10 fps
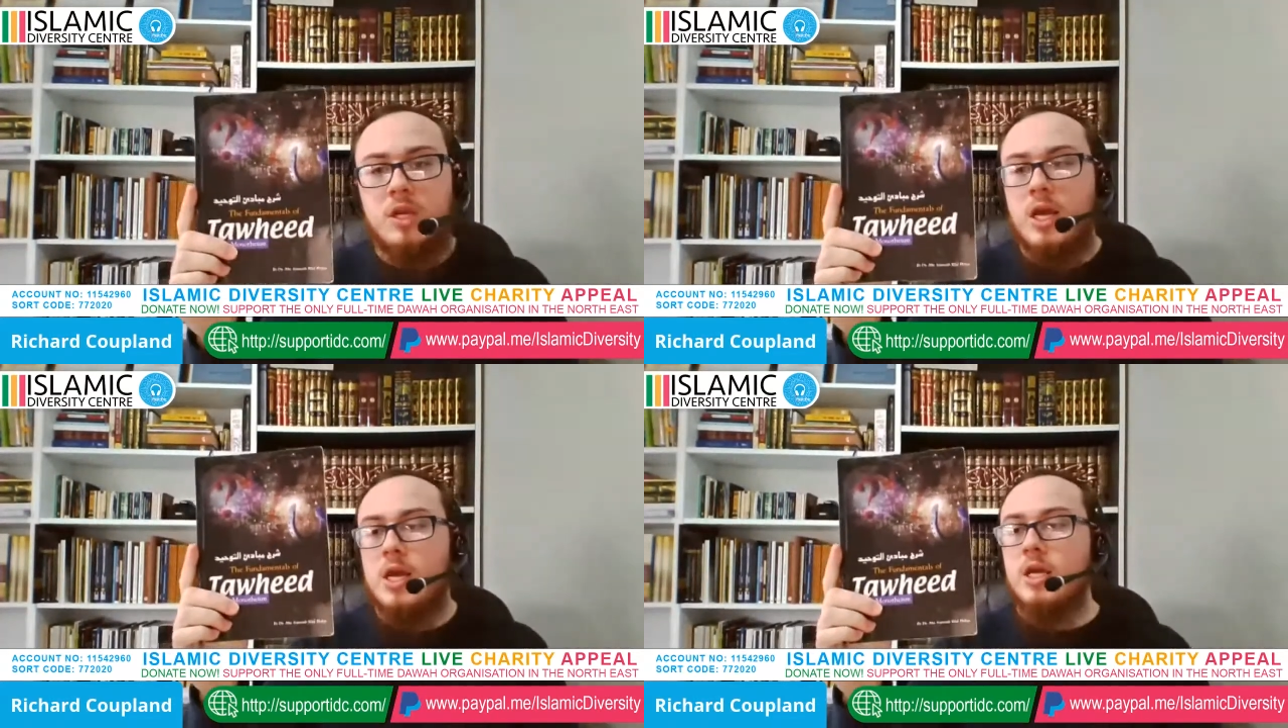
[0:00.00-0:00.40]

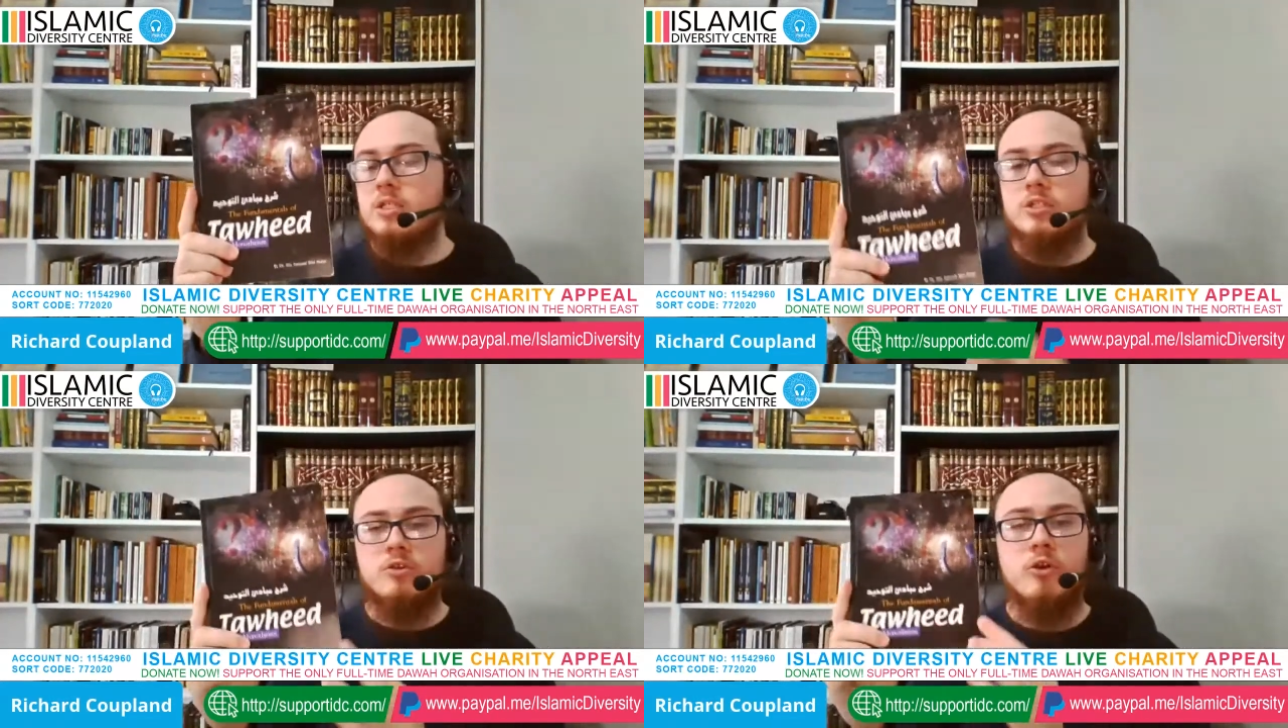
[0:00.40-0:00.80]

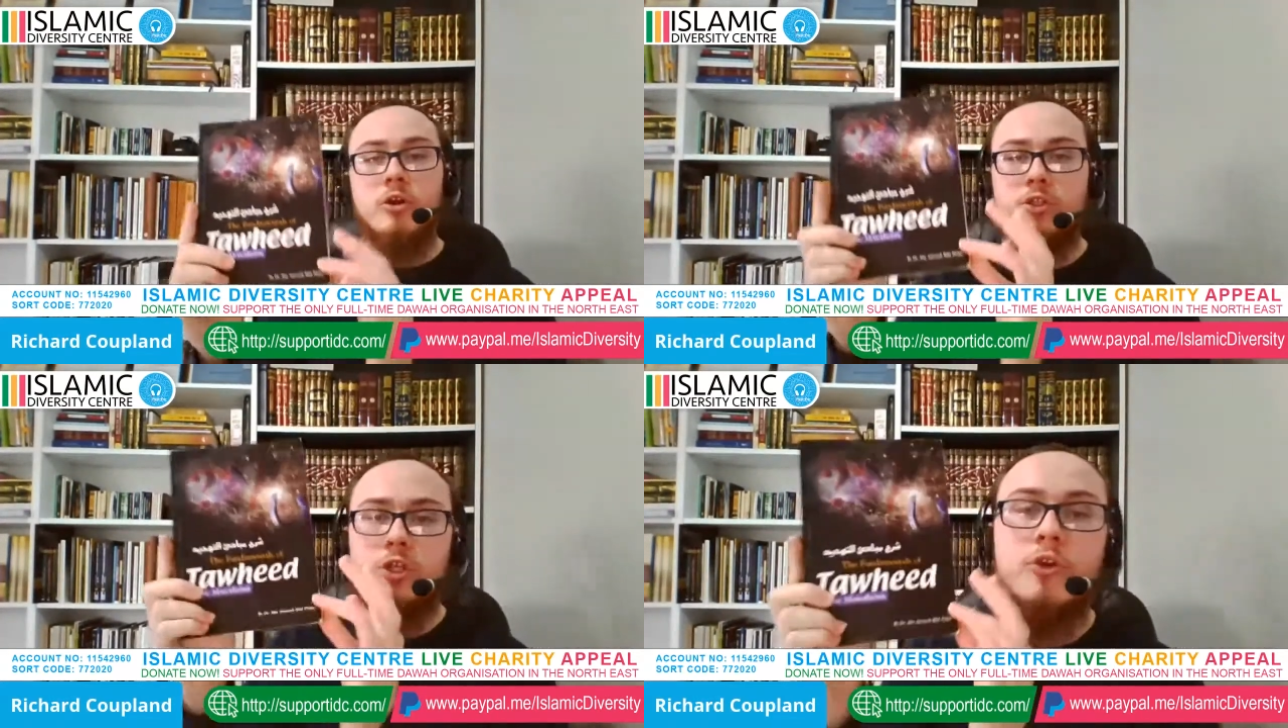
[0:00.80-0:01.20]
It's a
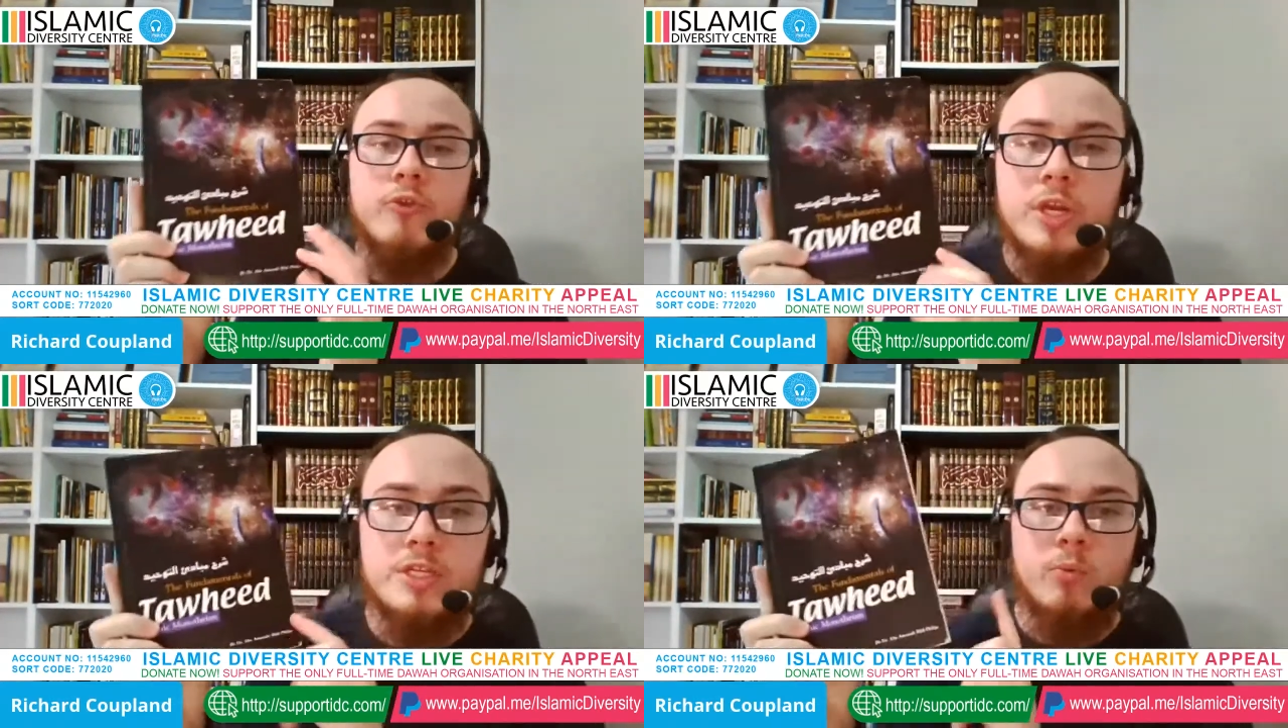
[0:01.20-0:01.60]
good
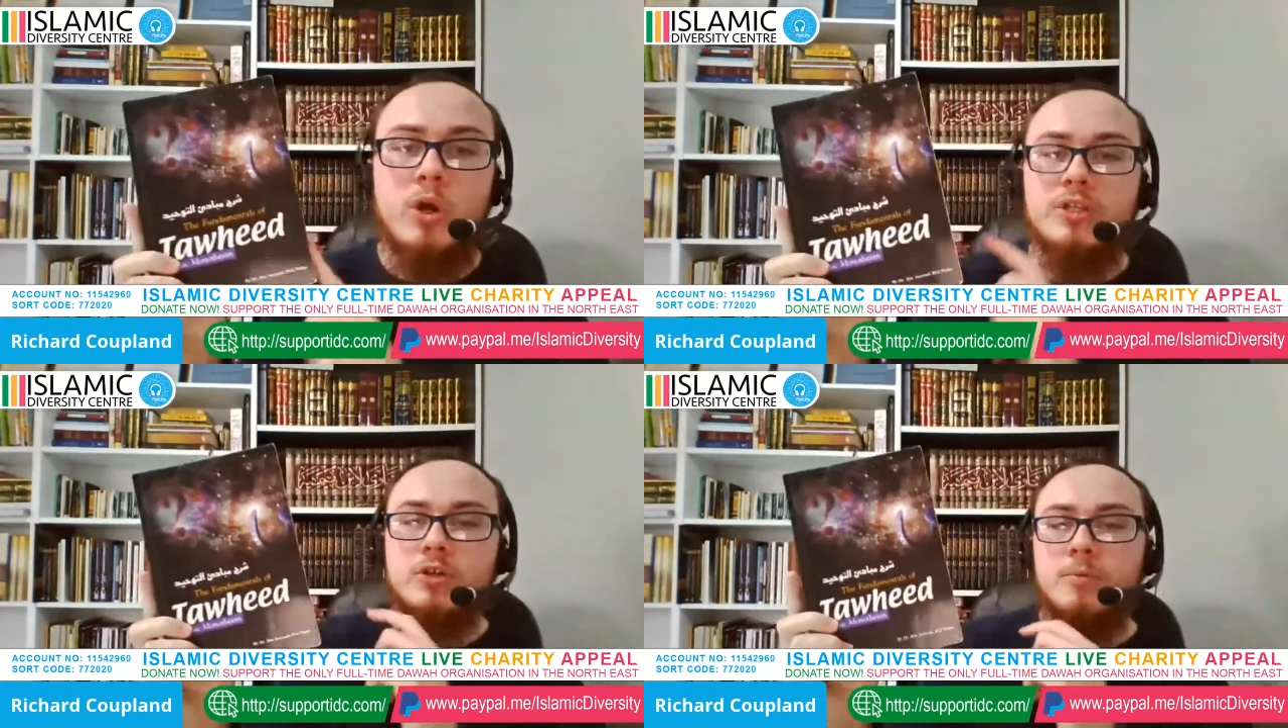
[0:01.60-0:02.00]
read. And
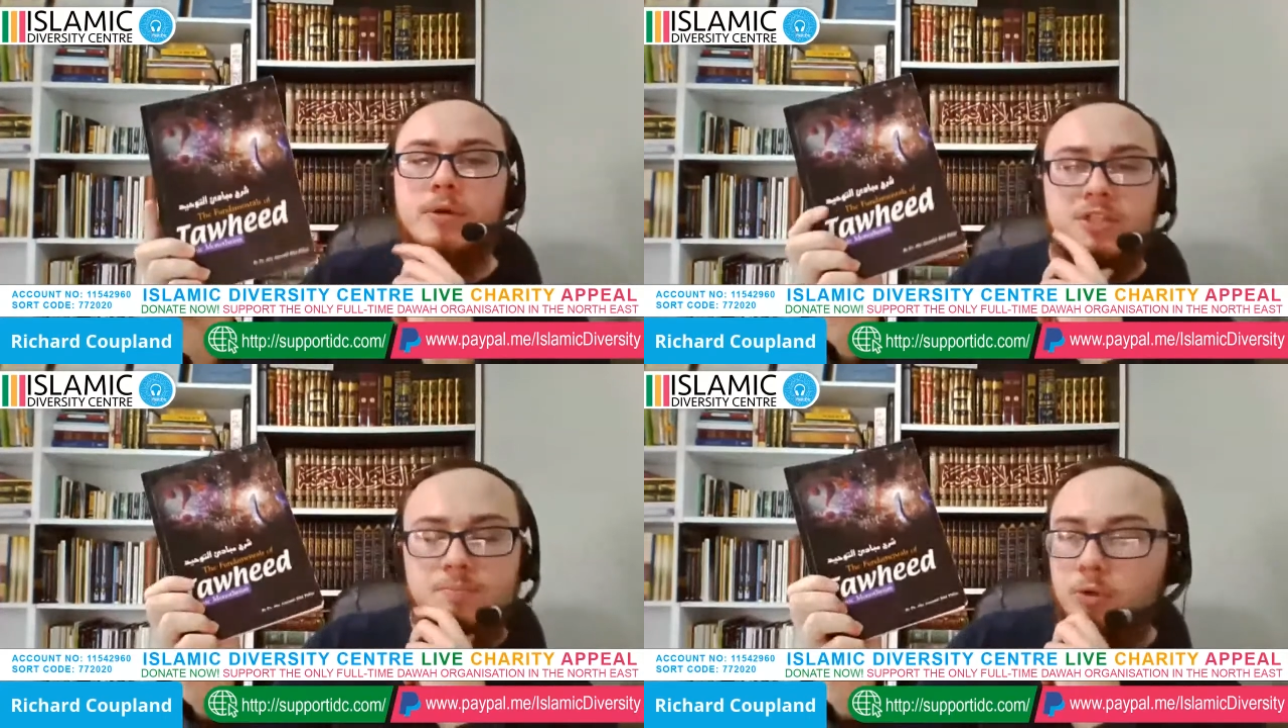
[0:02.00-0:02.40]
what is good
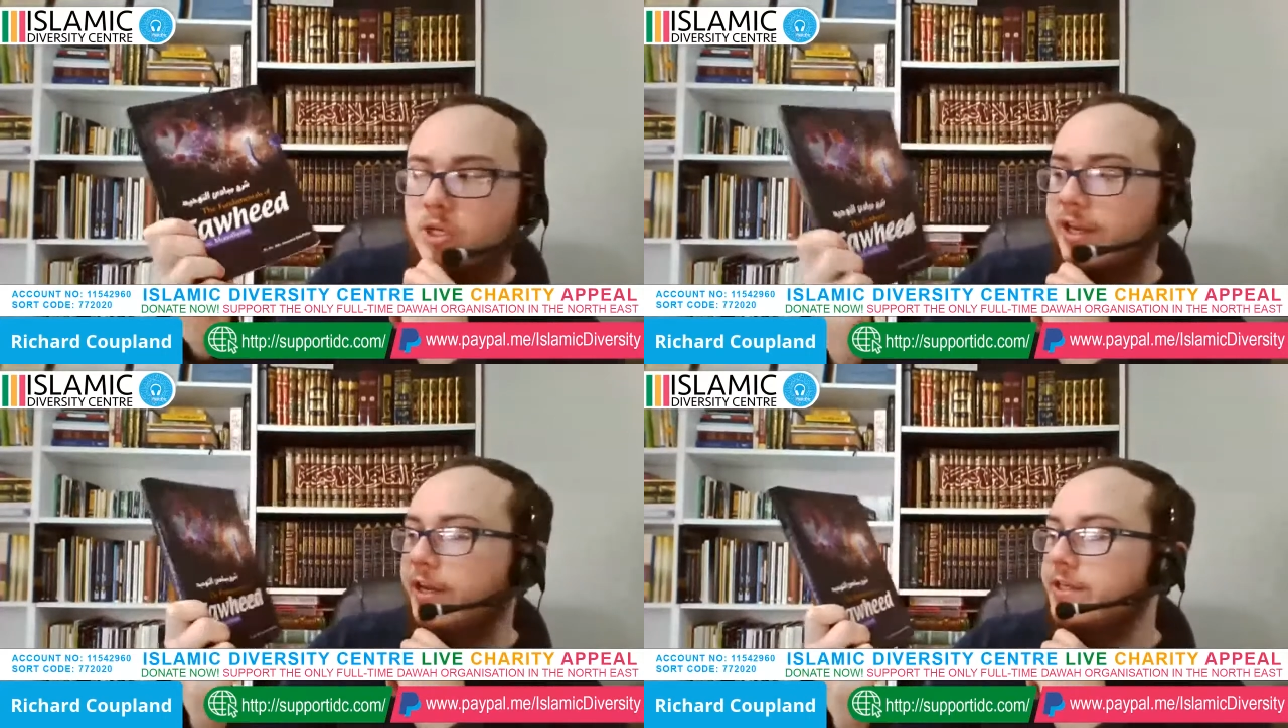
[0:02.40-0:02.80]
about this
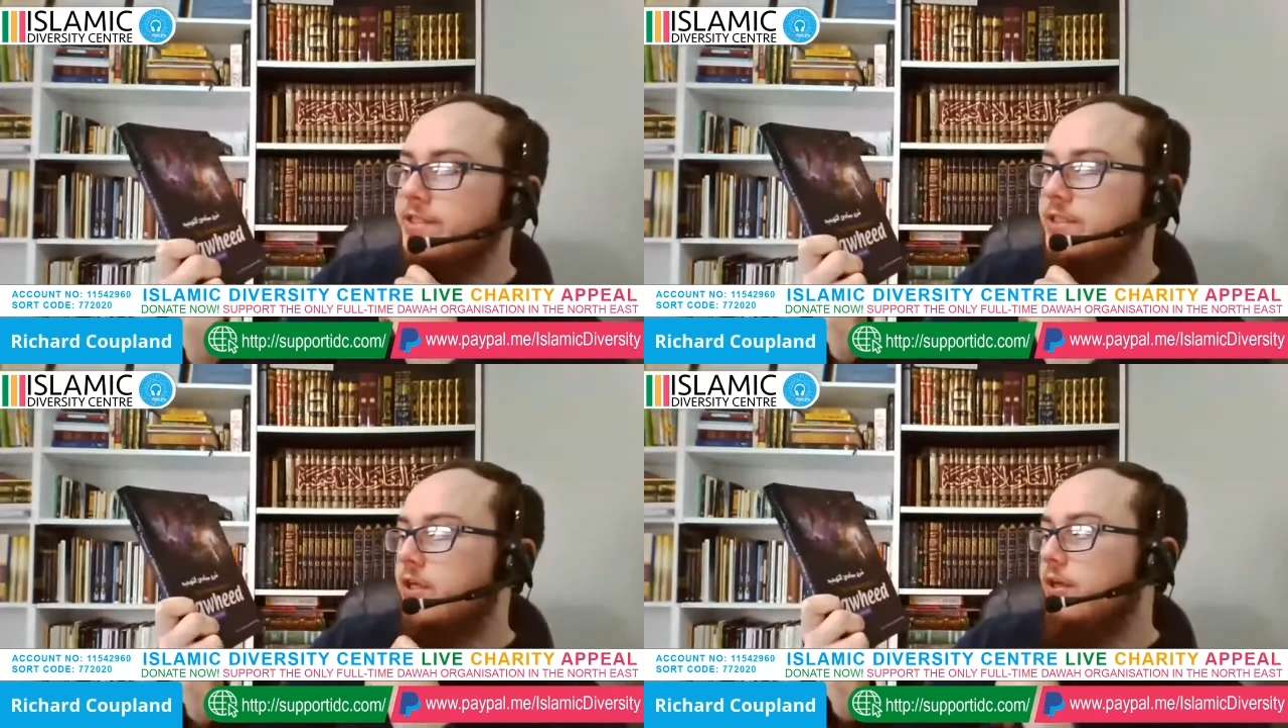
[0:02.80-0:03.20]
book
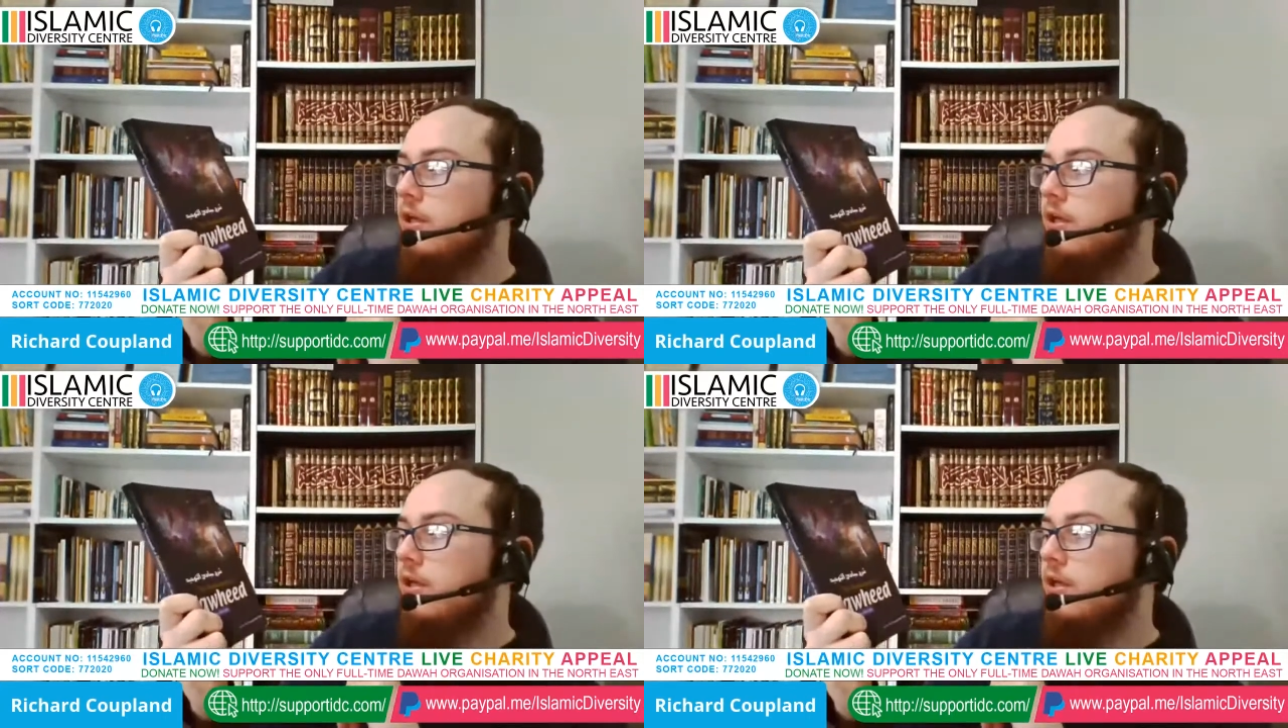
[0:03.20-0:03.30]
is